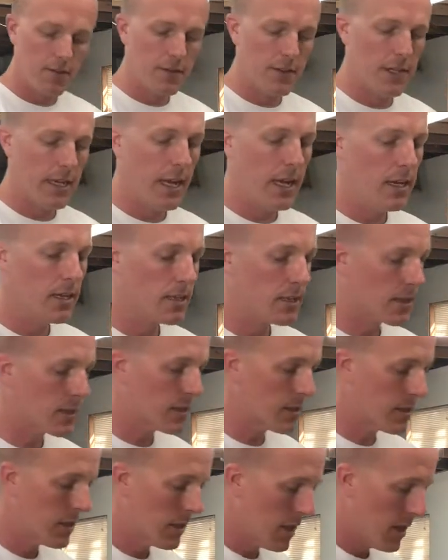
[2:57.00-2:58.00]

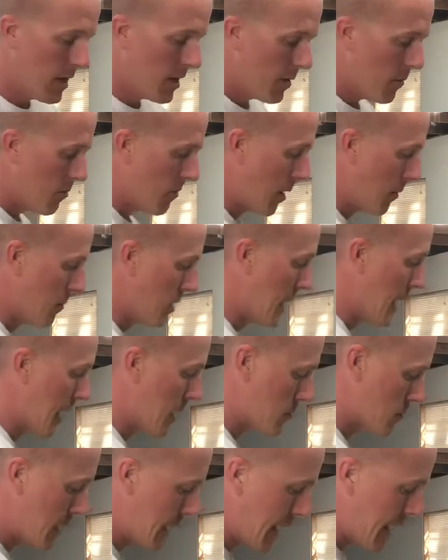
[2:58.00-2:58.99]
Finesse, my
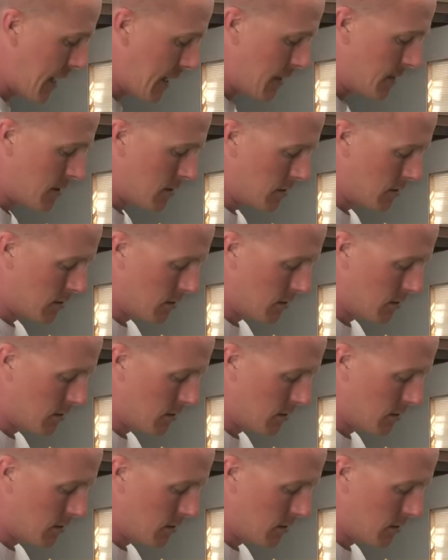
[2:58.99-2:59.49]
black pad.